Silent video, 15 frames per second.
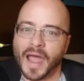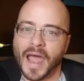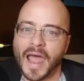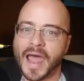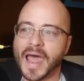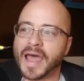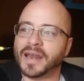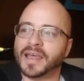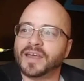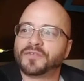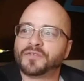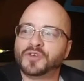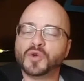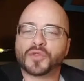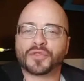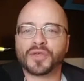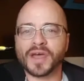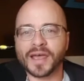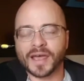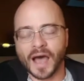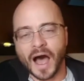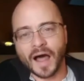if you
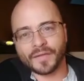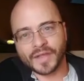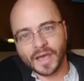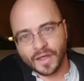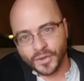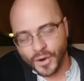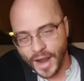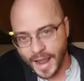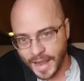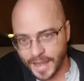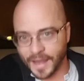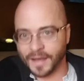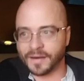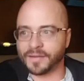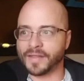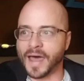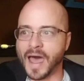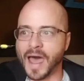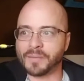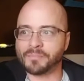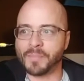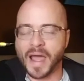think, on the other hand,
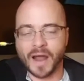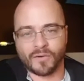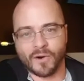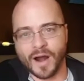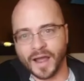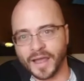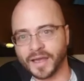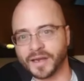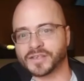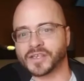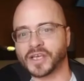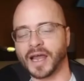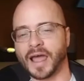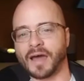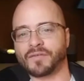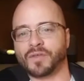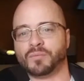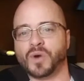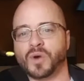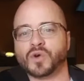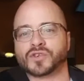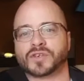that Matt Ryan is going to have the
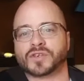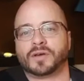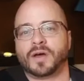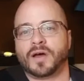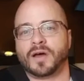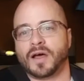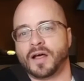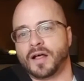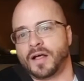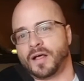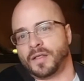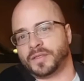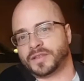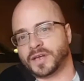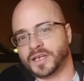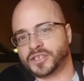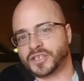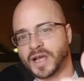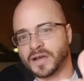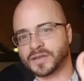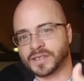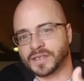most
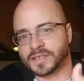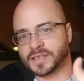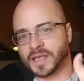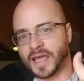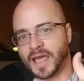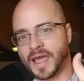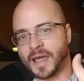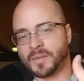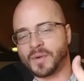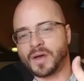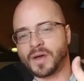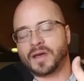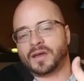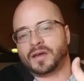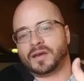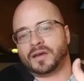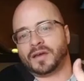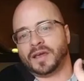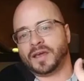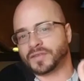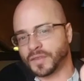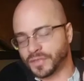touchdowns in this game,
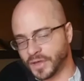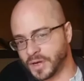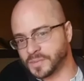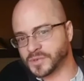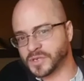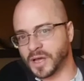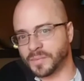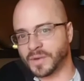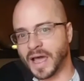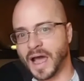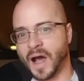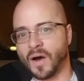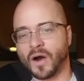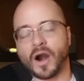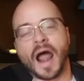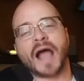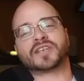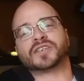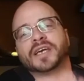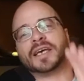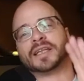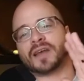hit the thumbs up now. Or
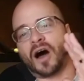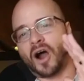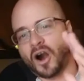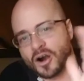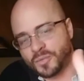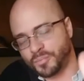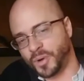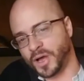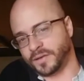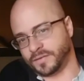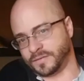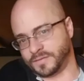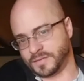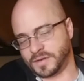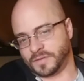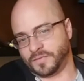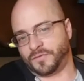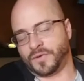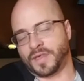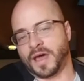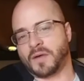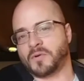actually hit the heart button
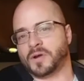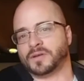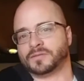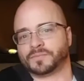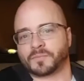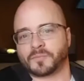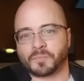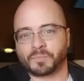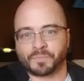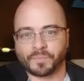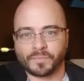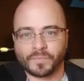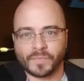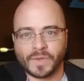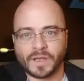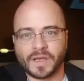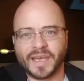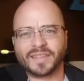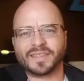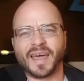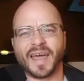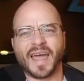for that one.
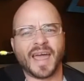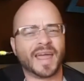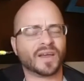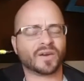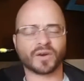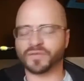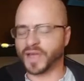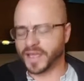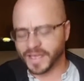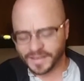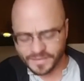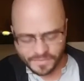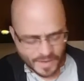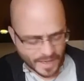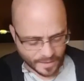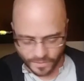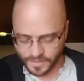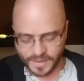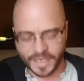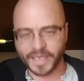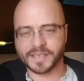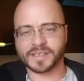Hit that angry face.
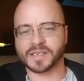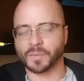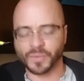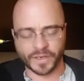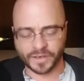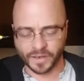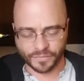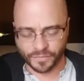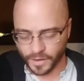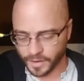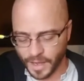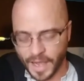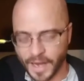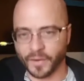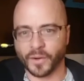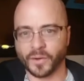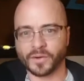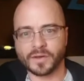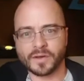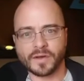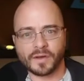Hit something different. I don't know.